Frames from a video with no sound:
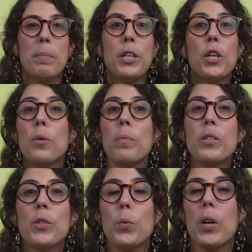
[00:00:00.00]
But
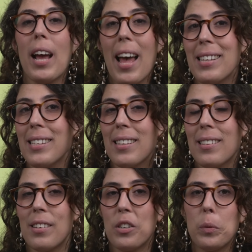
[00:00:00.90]
humans were as
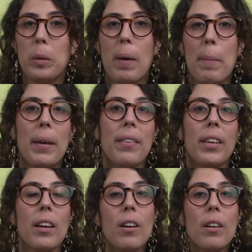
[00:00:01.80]
concerned with mapping
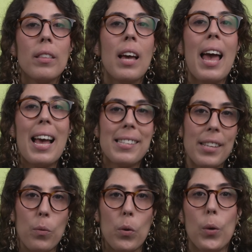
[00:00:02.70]
the Earth as
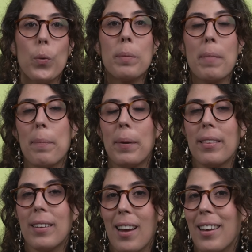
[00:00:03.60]
they were with mapping
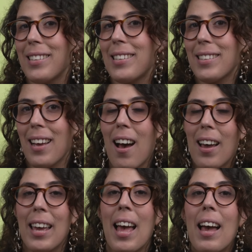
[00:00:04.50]
the night
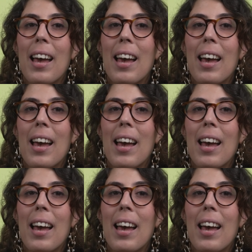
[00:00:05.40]
sky,